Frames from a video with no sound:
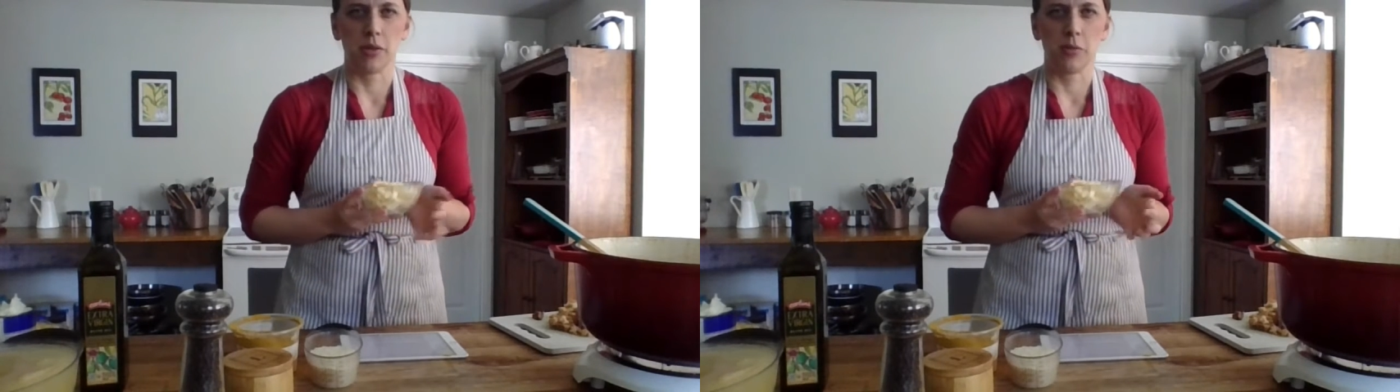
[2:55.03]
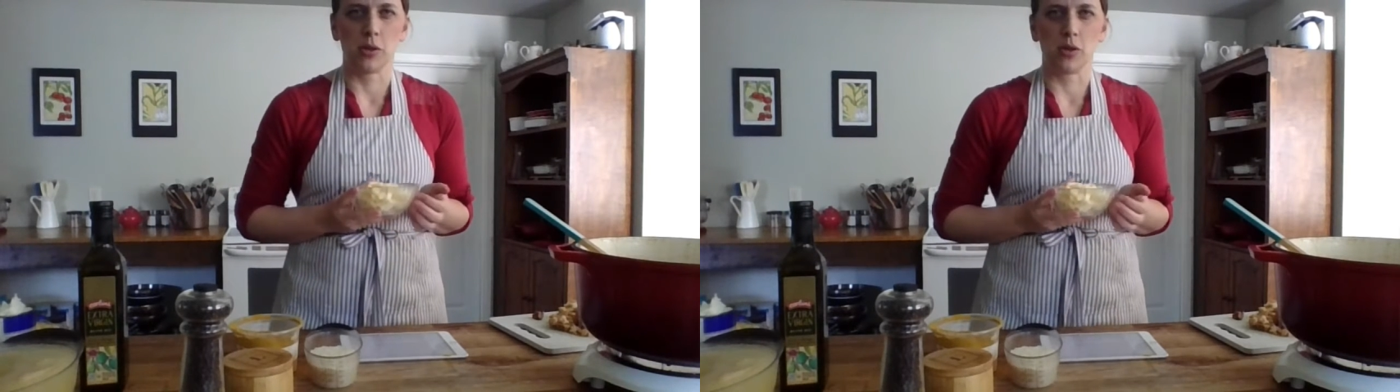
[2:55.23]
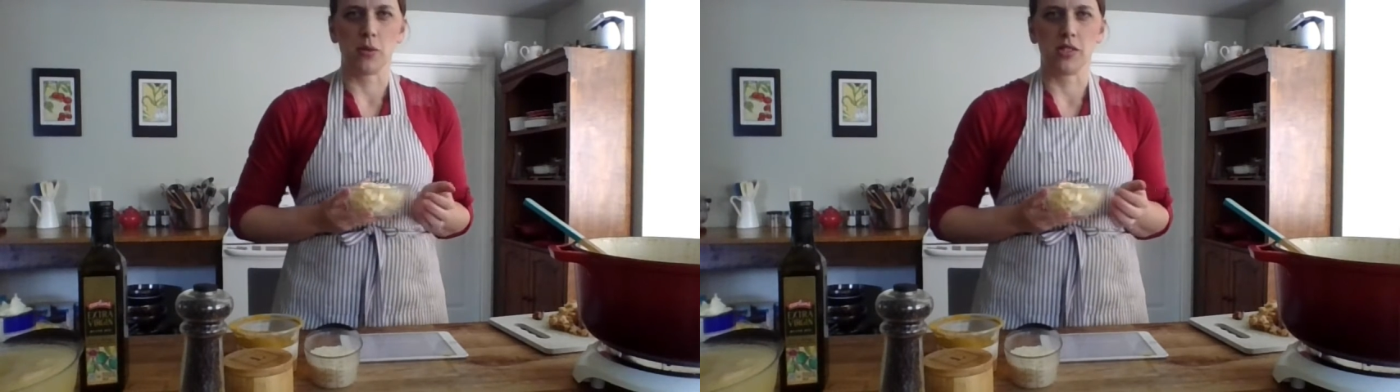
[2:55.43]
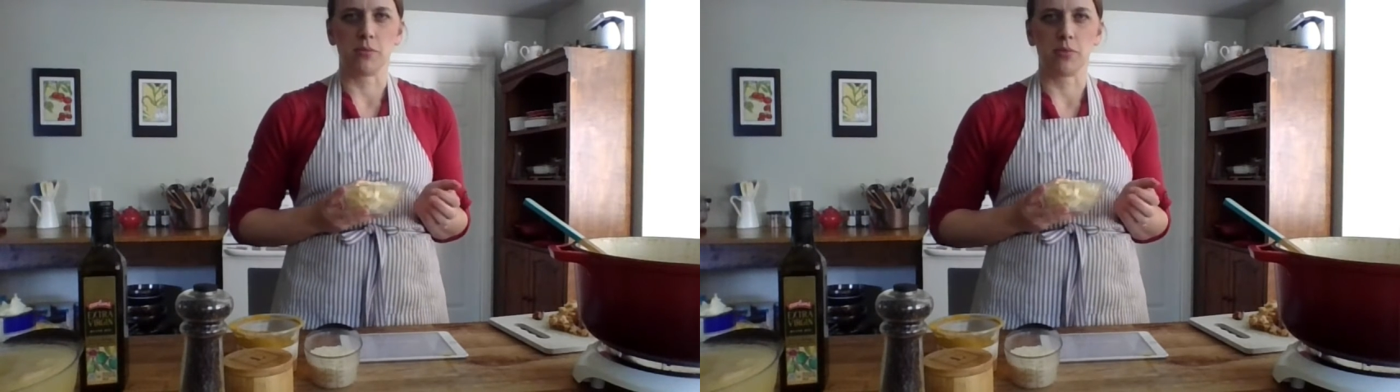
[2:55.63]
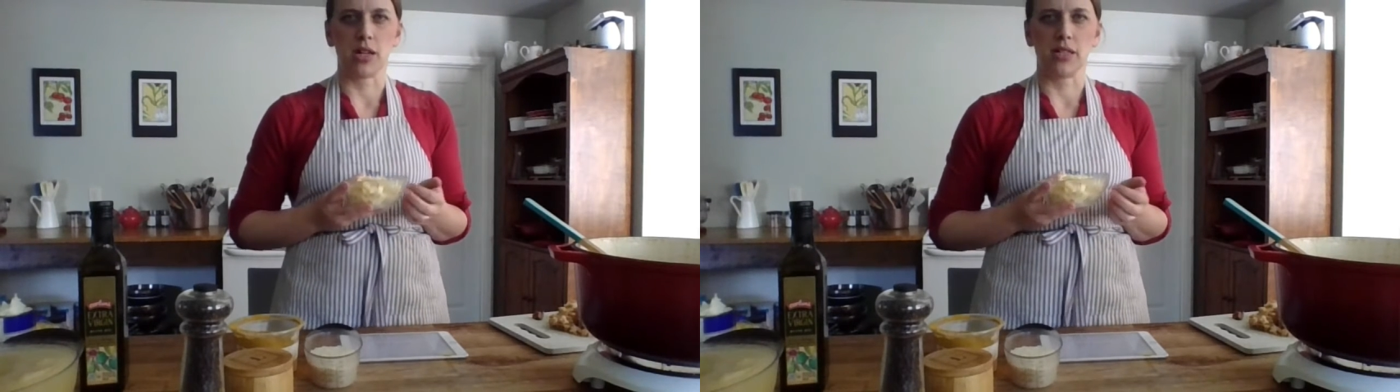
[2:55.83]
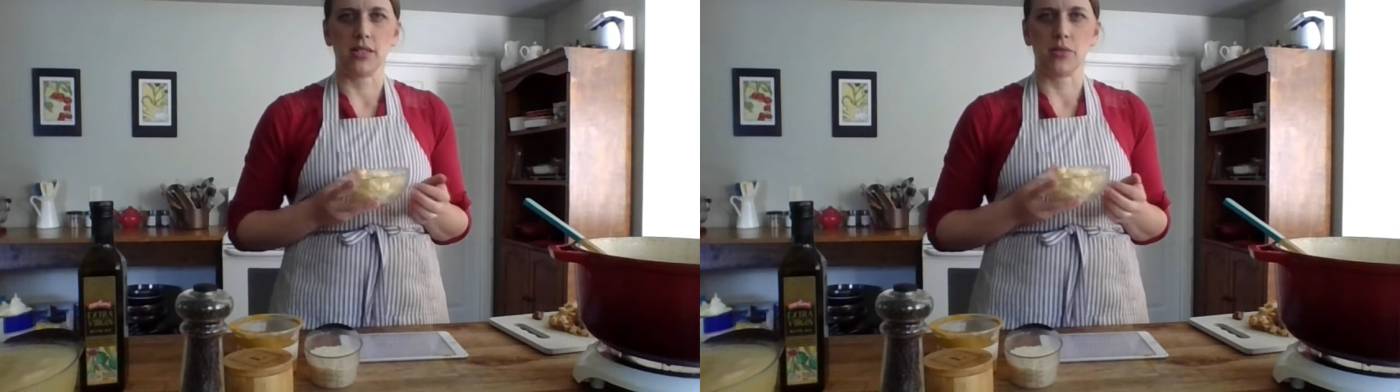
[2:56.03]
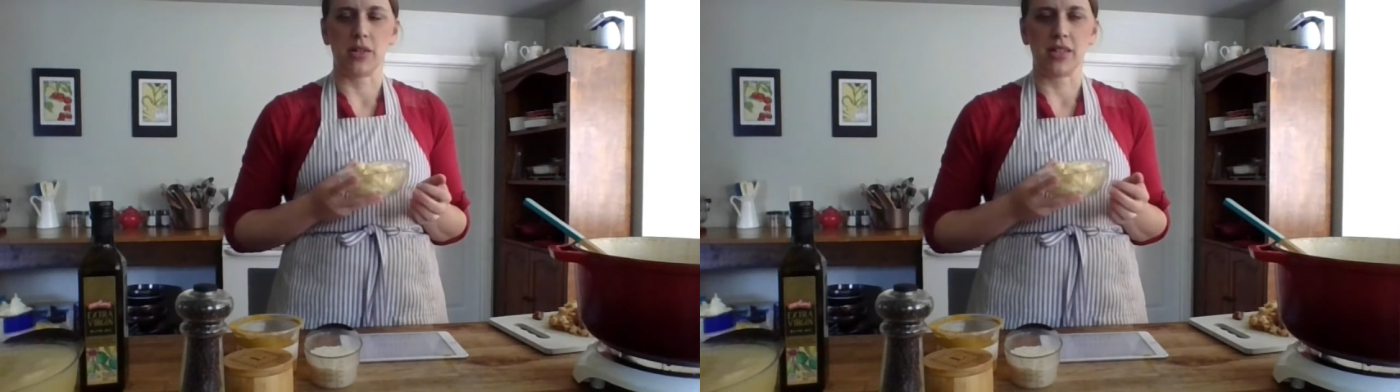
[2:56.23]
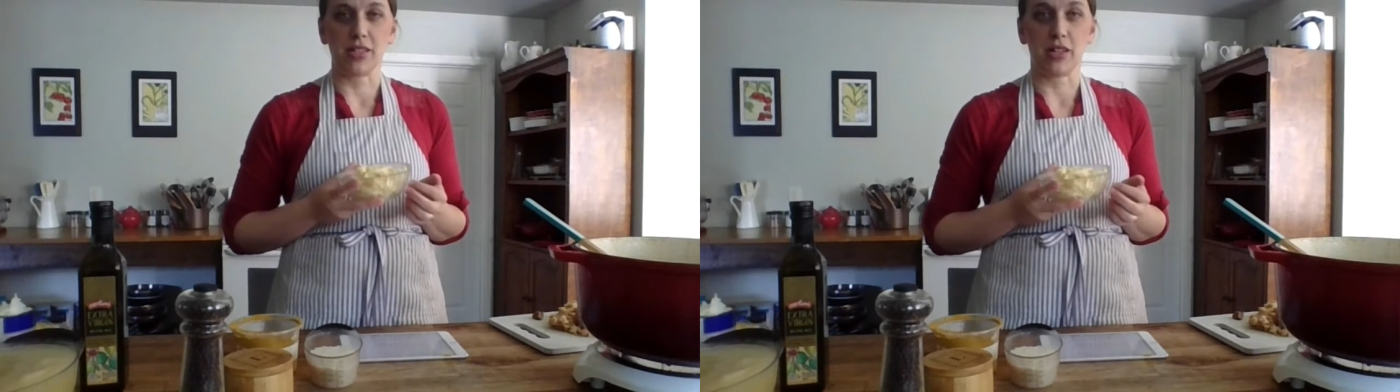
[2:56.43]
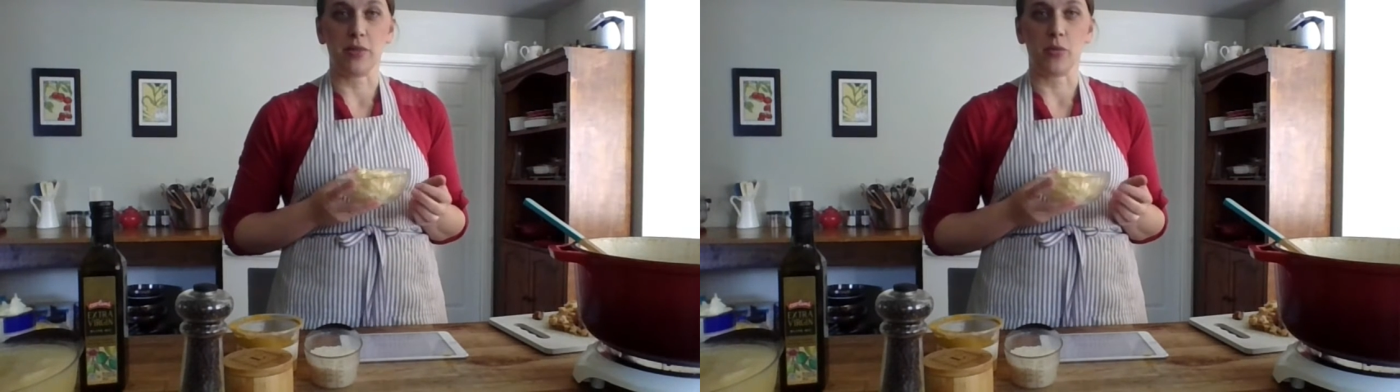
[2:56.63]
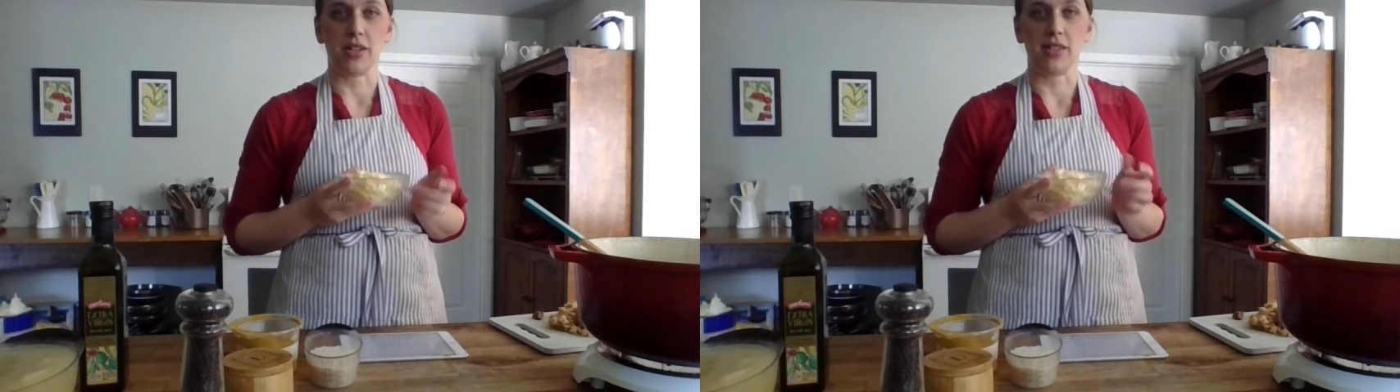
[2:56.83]
People are always surprised when I tell
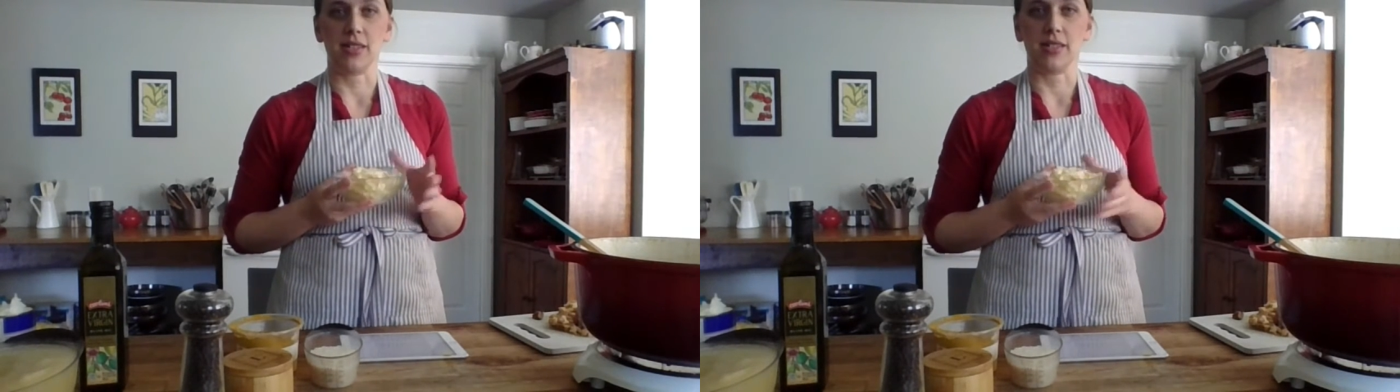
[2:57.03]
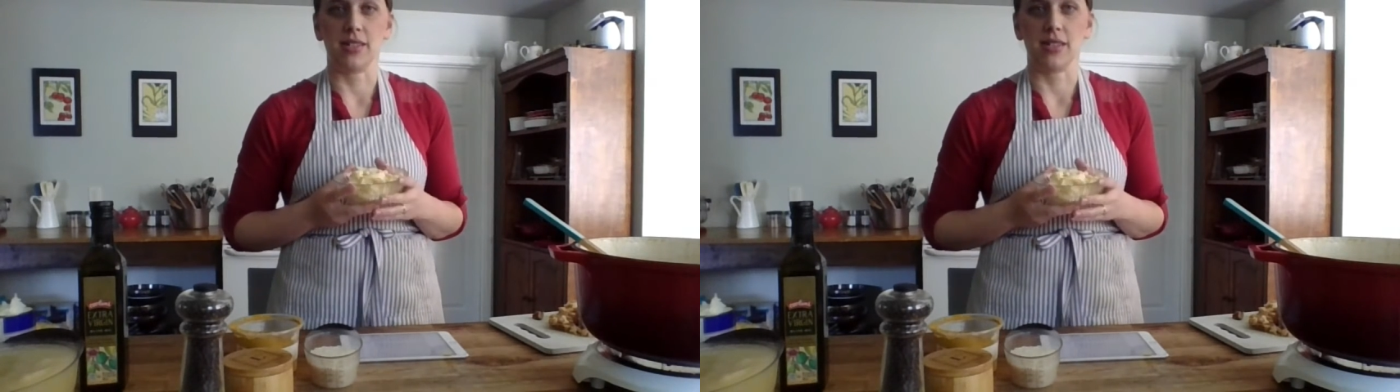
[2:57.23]
them what it is.